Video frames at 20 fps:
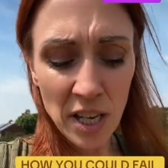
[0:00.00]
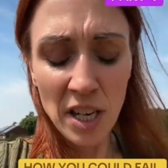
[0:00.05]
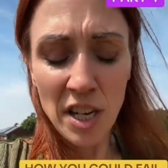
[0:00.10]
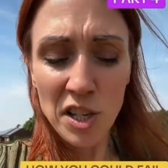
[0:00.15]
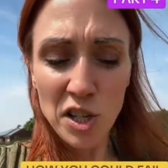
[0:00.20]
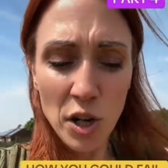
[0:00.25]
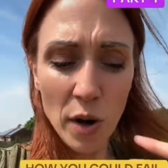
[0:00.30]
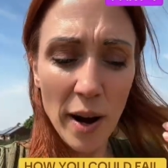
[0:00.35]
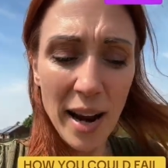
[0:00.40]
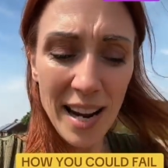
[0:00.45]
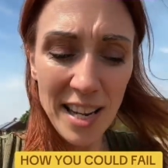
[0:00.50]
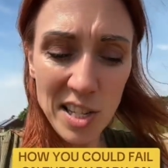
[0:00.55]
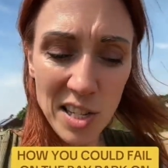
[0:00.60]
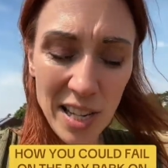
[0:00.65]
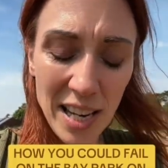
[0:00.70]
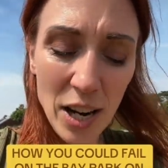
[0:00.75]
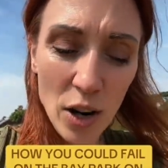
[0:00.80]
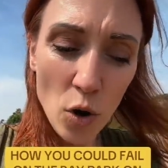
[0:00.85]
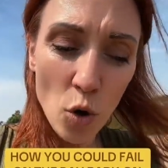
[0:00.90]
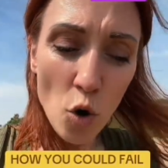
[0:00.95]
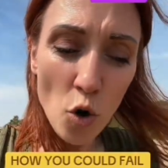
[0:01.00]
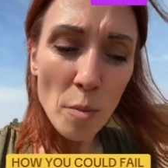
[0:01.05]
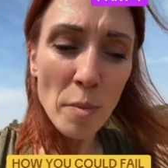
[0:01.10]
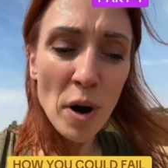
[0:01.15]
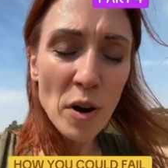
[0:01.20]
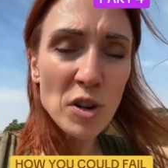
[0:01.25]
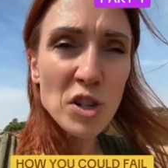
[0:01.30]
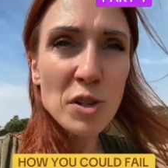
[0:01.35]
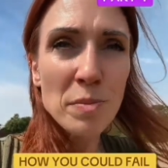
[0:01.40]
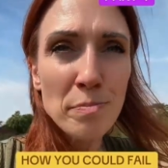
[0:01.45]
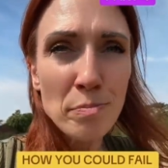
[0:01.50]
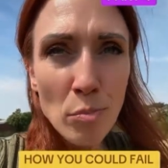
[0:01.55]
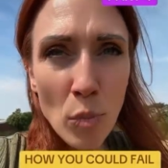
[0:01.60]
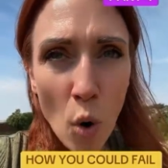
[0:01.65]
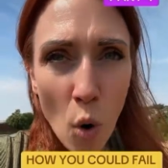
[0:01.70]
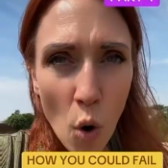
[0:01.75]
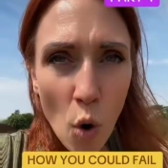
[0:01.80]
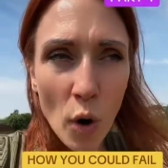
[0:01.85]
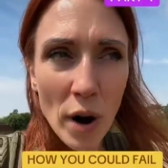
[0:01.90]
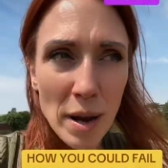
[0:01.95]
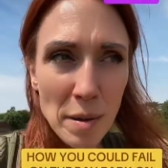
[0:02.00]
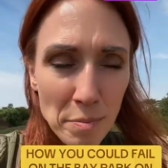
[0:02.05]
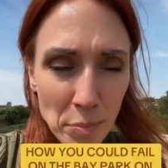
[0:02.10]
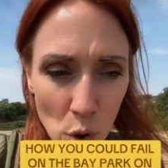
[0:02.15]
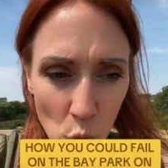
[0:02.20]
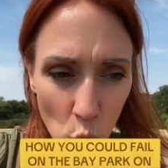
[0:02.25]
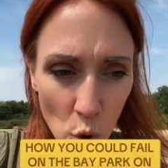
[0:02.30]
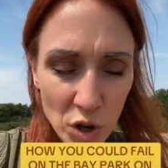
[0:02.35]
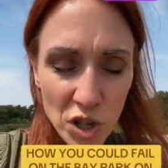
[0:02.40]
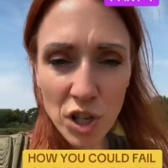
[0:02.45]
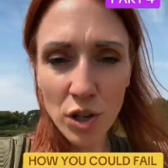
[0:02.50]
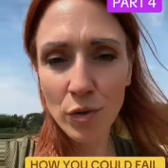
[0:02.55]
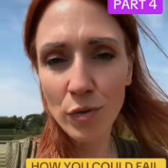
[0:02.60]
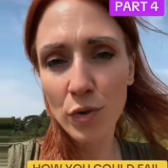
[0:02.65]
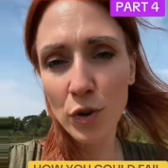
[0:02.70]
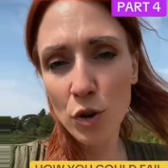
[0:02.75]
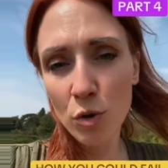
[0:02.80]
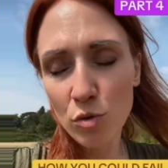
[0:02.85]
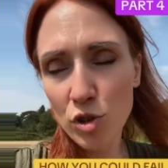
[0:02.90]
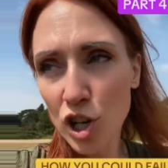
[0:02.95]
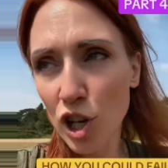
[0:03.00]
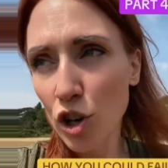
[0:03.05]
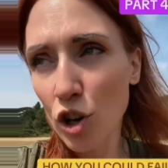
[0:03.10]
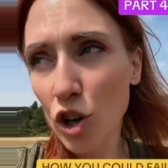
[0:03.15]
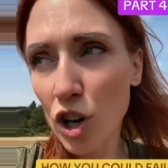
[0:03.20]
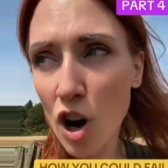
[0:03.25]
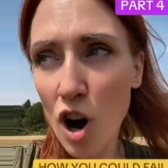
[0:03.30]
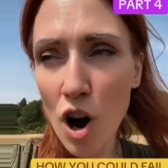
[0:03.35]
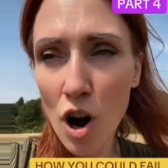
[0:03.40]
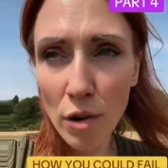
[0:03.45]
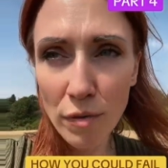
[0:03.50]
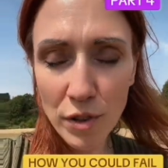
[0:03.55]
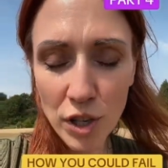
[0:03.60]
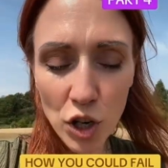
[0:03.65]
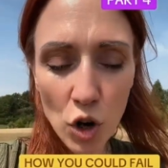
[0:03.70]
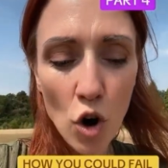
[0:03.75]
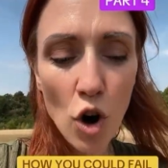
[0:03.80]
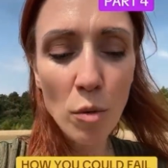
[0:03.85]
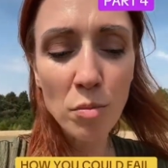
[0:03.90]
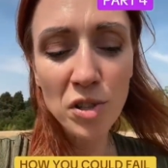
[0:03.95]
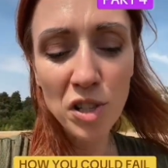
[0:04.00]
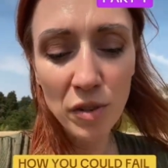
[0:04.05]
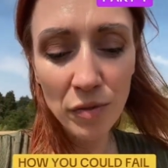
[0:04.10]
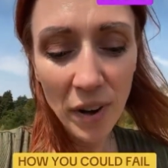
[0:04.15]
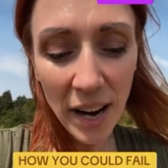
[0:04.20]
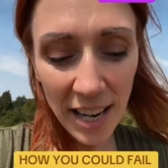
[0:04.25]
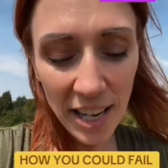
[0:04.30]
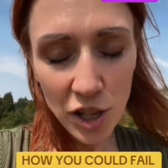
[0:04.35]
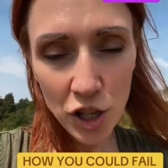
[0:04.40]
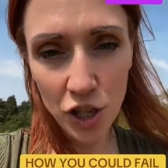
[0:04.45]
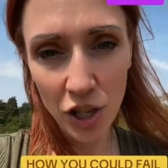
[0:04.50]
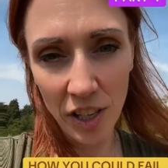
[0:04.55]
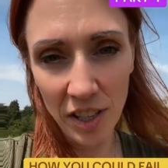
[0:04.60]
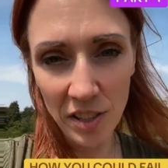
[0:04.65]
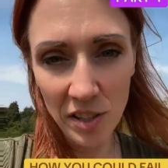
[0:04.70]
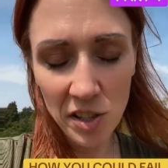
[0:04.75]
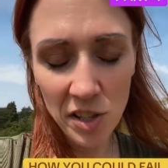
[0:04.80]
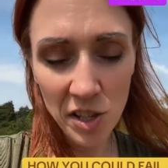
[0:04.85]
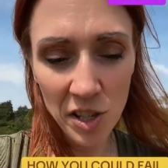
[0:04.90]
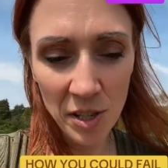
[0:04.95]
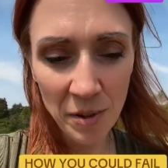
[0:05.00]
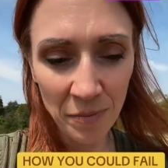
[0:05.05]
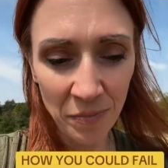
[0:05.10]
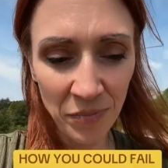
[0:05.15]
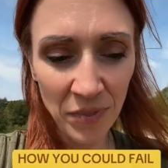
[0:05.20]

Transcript: So it's almost more important for you to look after your observations